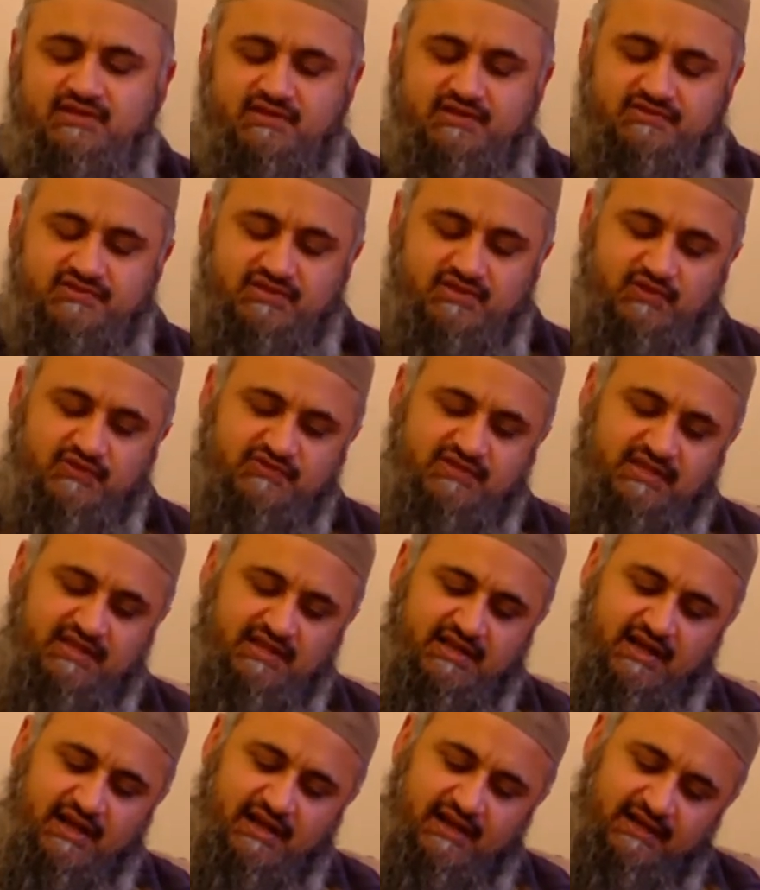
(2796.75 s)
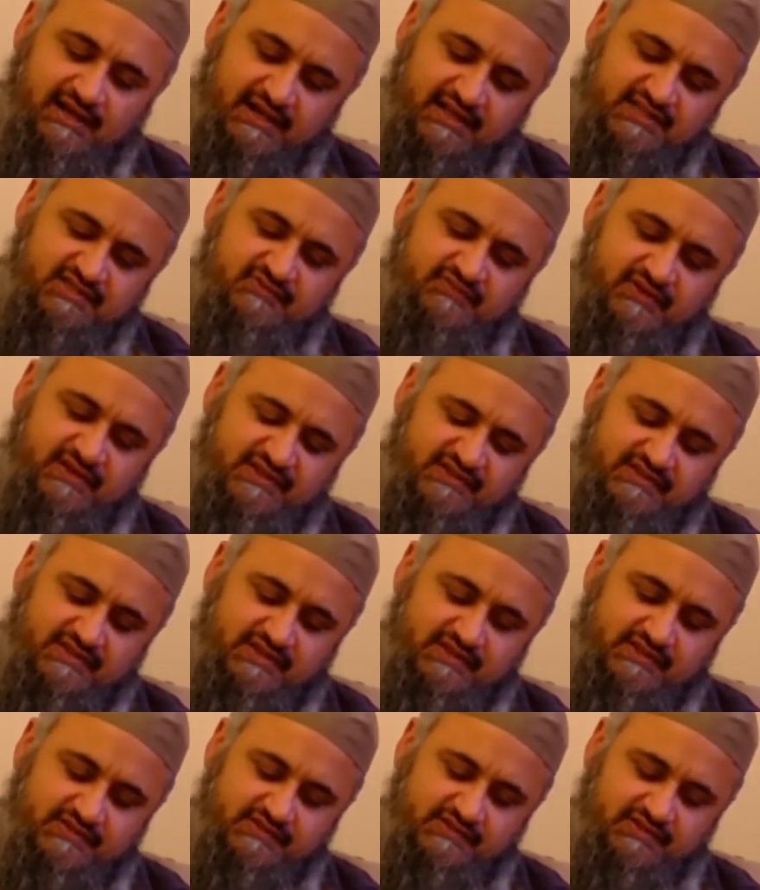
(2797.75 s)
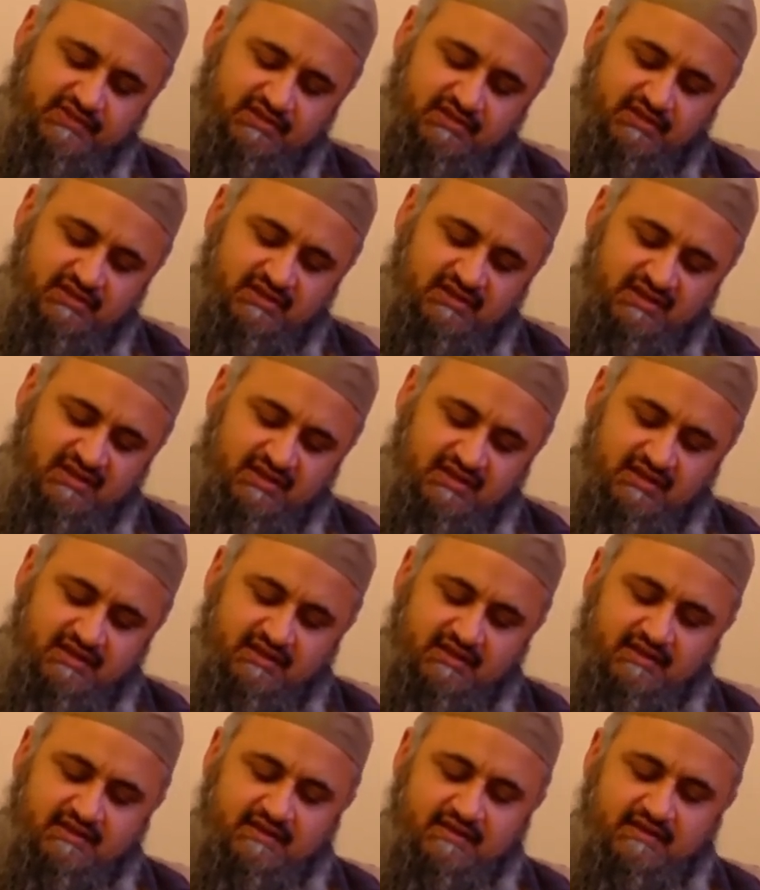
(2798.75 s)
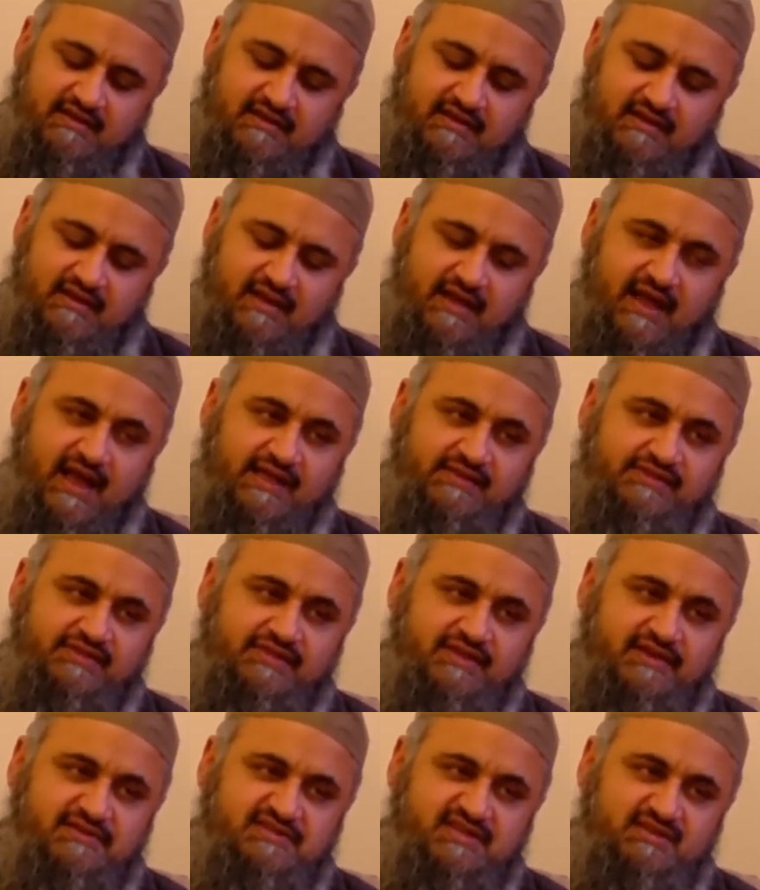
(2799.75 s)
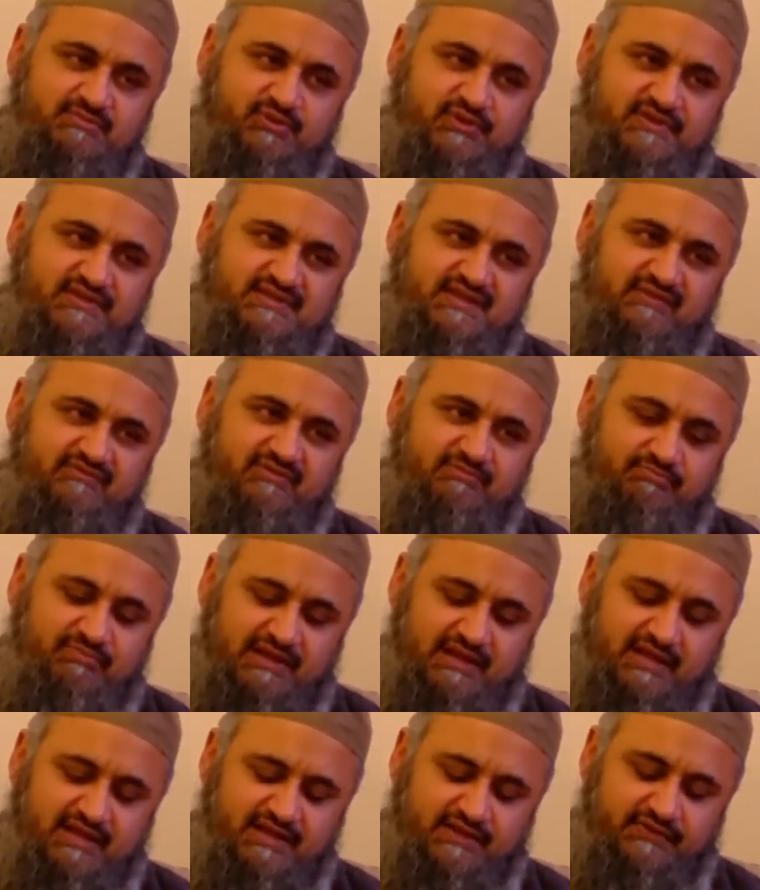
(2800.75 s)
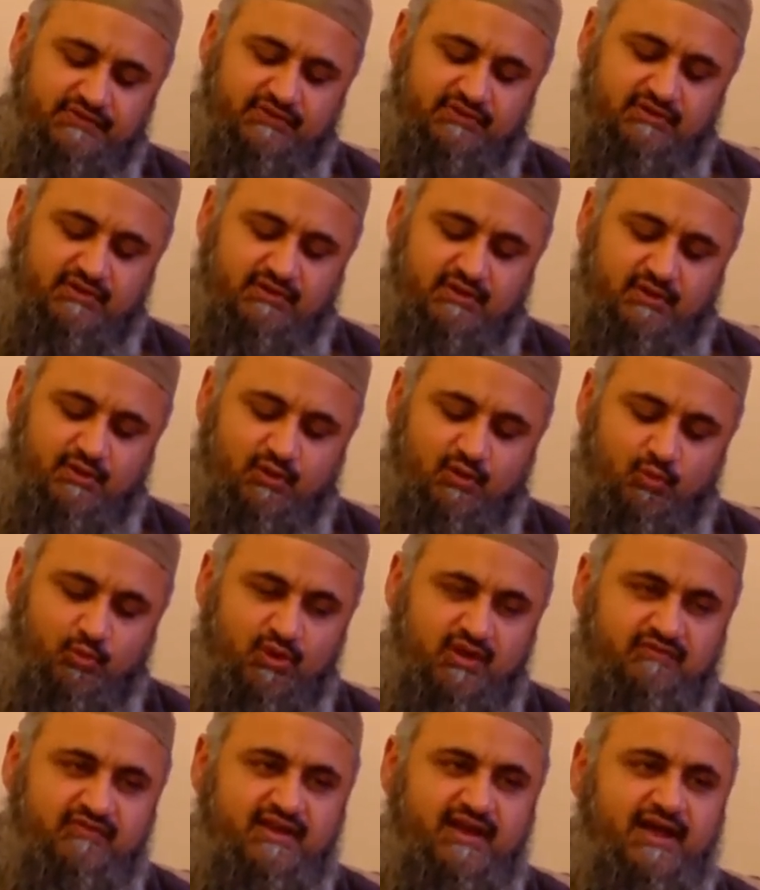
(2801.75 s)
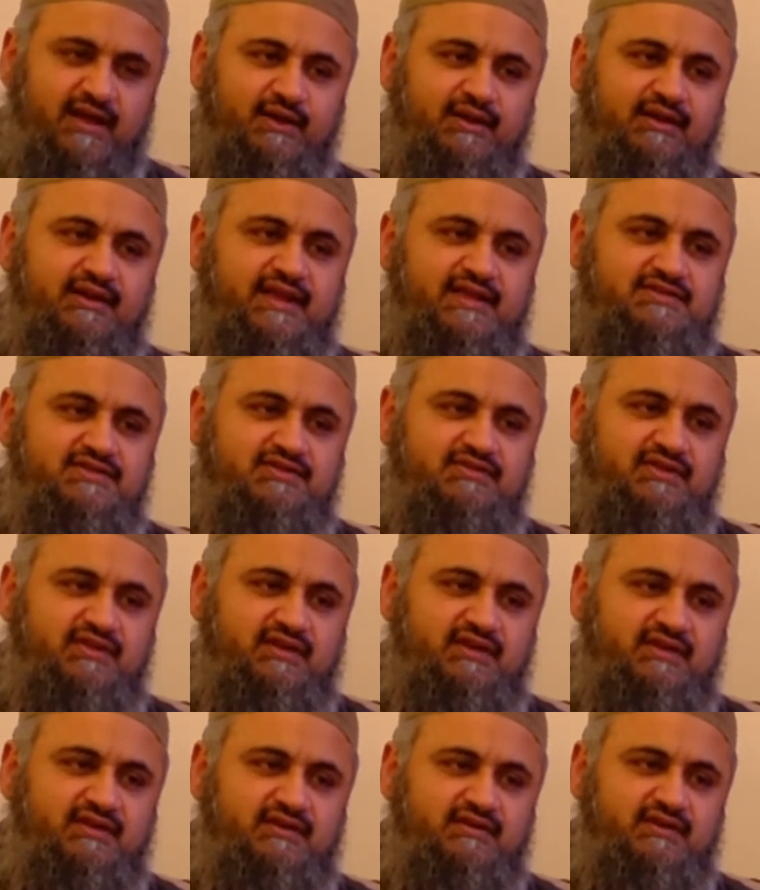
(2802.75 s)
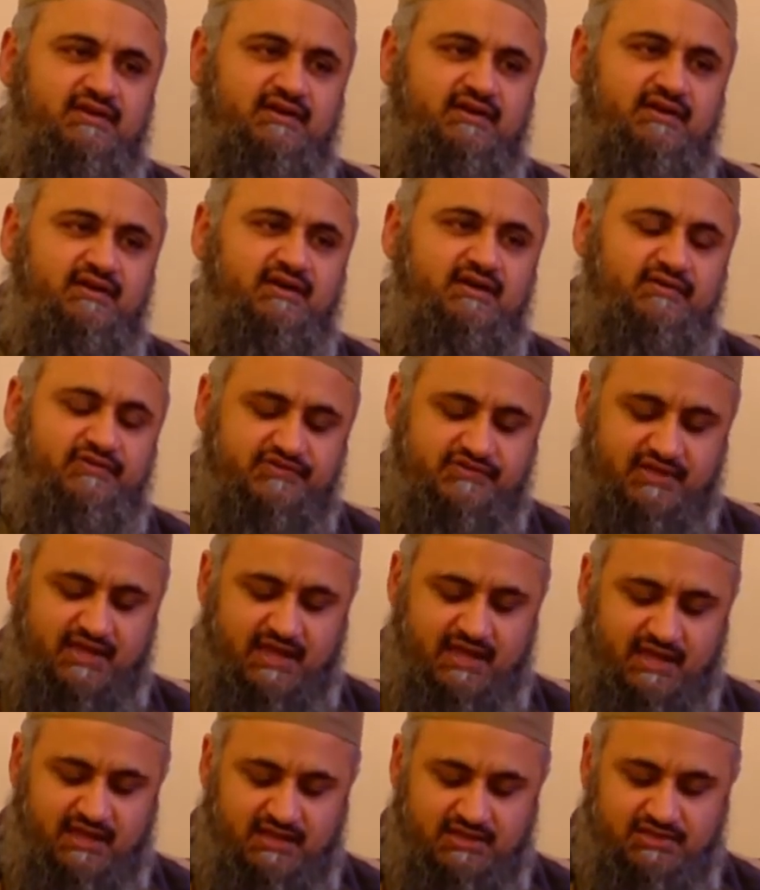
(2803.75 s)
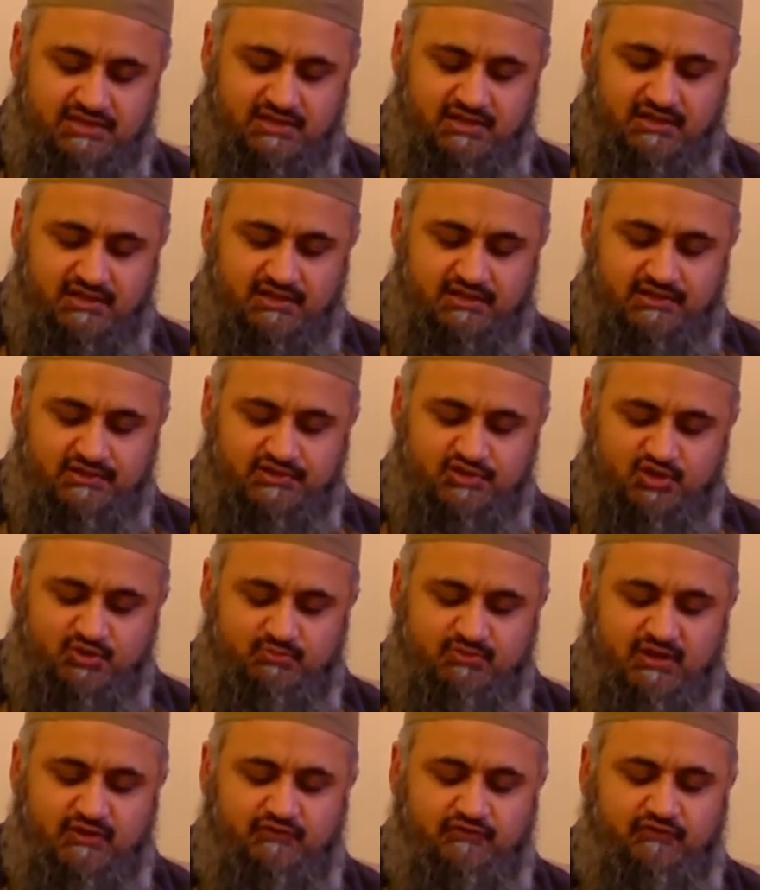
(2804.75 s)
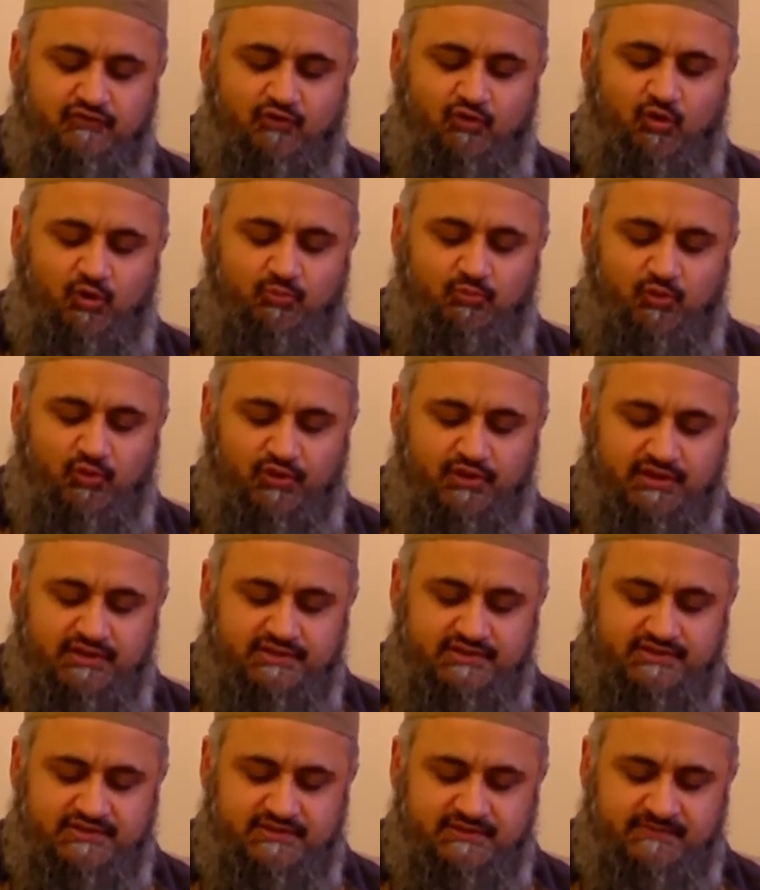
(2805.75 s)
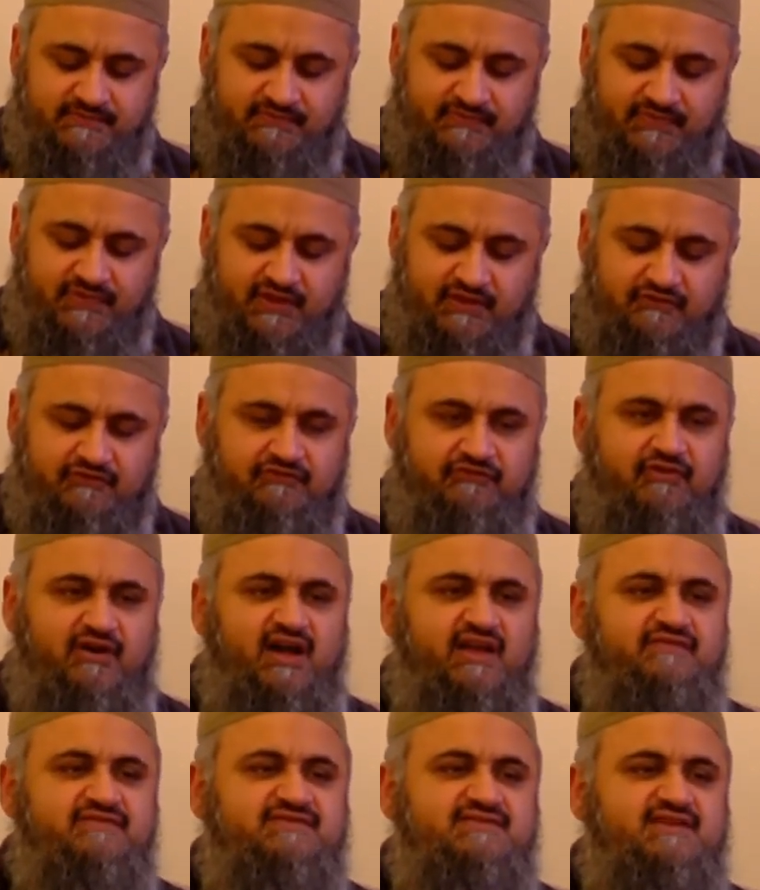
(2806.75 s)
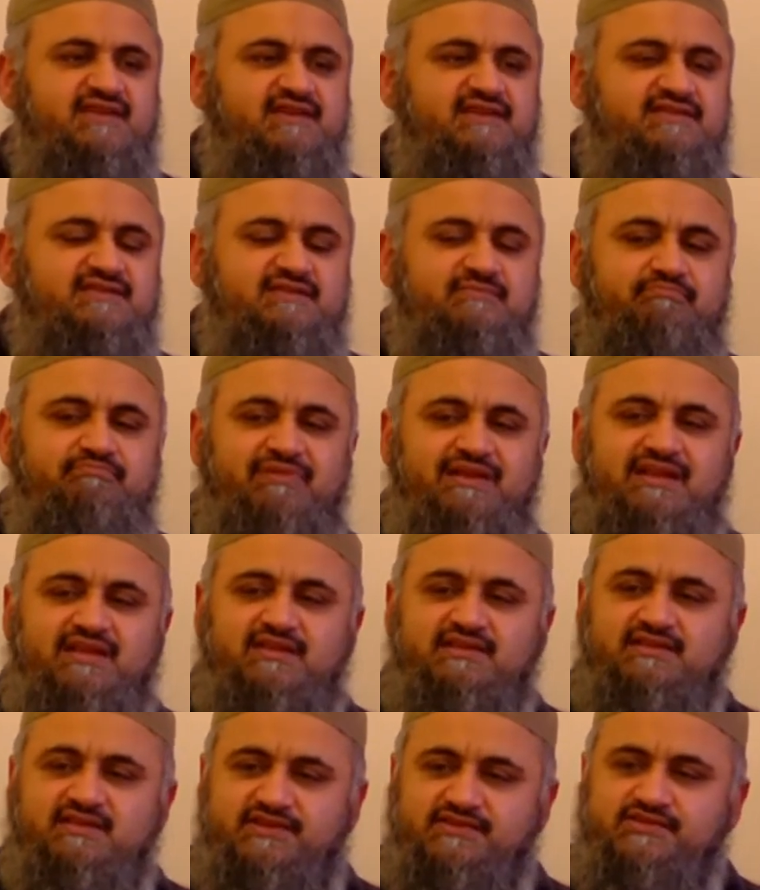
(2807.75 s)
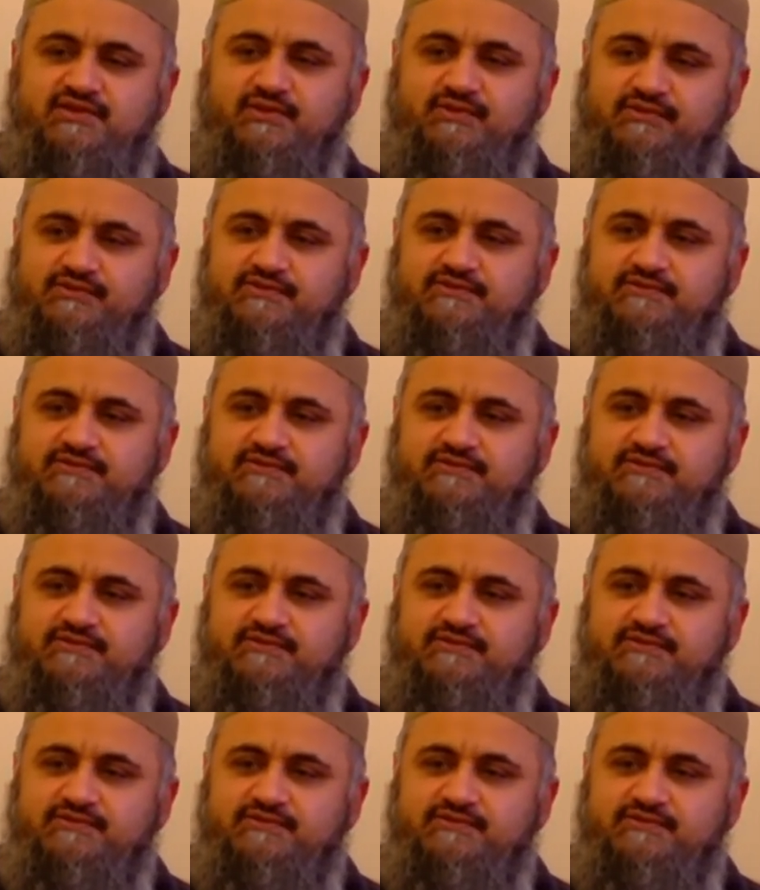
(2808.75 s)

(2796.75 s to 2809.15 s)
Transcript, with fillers: So using Allah's verses and 13.7 billion, we've calculated the Earth's age to be 4.56 billion years old.